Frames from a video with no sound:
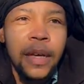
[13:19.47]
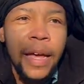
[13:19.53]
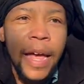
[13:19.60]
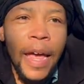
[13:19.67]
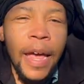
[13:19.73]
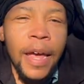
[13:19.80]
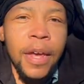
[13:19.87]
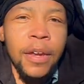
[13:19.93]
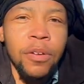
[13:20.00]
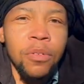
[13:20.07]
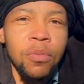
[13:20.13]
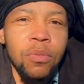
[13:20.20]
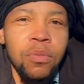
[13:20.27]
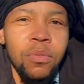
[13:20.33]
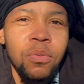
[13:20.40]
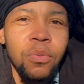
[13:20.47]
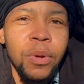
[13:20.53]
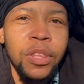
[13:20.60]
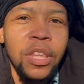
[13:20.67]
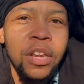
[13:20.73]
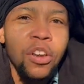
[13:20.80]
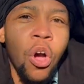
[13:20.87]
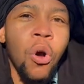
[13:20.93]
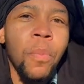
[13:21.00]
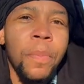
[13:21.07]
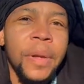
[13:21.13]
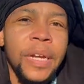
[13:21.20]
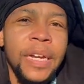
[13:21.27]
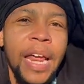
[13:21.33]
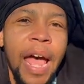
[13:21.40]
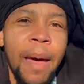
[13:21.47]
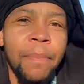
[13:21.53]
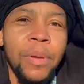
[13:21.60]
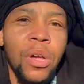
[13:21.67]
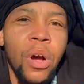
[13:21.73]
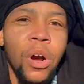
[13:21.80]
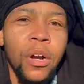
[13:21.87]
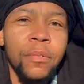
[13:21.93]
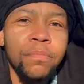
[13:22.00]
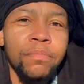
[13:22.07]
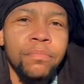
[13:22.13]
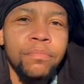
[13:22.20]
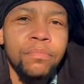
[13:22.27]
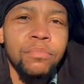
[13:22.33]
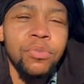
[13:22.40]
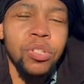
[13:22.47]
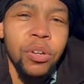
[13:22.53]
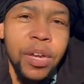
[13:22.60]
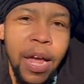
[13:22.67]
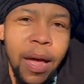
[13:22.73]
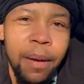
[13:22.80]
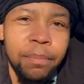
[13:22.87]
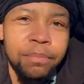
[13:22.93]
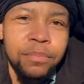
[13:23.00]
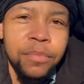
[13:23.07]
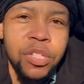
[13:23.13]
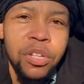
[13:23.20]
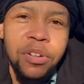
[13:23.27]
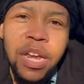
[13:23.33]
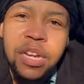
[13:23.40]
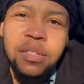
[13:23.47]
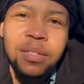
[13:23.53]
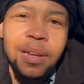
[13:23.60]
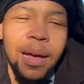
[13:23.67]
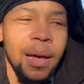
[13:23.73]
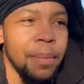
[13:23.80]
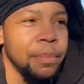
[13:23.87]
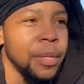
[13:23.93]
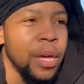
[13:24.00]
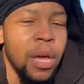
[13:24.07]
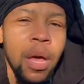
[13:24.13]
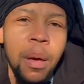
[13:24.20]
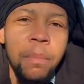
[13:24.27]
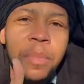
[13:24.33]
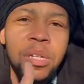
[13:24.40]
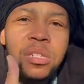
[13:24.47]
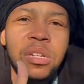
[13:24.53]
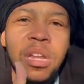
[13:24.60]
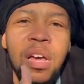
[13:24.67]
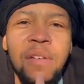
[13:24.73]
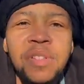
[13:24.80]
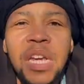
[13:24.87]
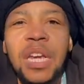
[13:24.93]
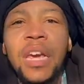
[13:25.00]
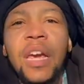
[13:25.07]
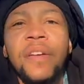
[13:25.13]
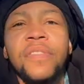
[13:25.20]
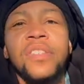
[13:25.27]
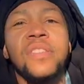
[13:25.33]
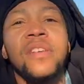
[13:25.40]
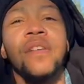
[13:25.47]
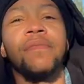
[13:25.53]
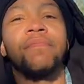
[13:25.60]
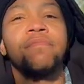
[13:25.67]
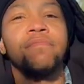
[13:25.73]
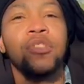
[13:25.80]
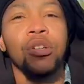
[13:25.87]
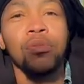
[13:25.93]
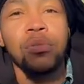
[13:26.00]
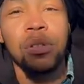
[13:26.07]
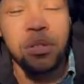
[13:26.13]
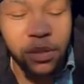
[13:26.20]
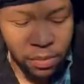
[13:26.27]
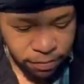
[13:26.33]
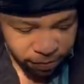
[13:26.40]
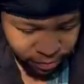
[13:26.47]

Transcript: and with an open and happy heart. So yeah, till next time, much love. Take care of yourself. Deuces.